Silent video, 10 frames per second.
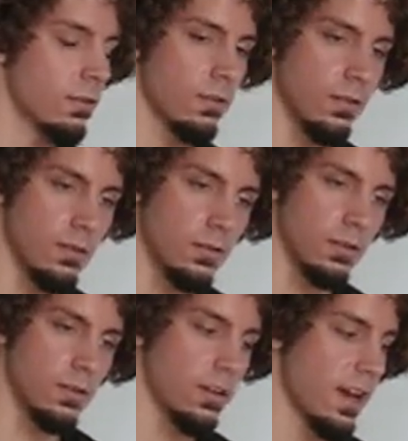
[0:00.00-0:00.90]

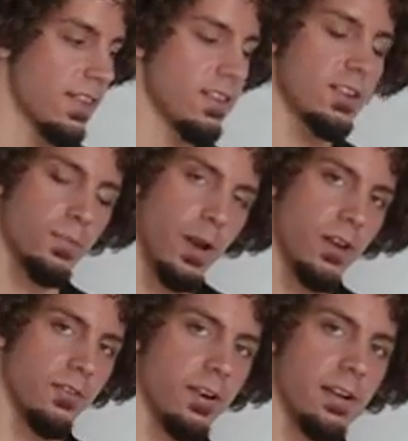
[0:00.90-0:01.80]
and then this
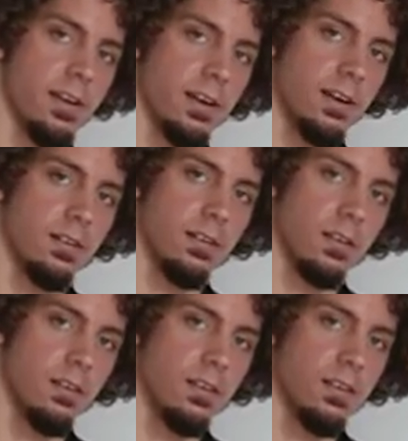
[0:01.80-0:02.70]
pattern right here.
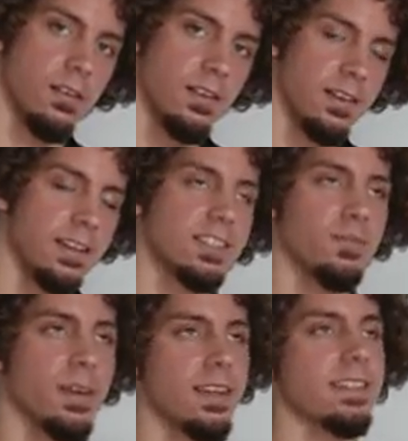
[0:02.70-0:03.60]
To
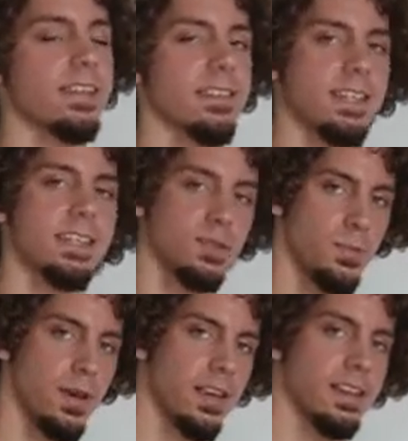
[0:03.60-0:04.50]
me, it sounds like he's
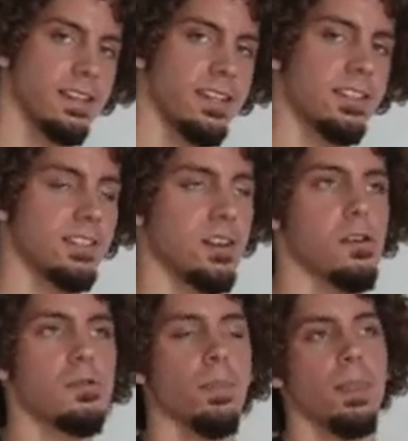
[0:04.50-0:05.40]
picking each note.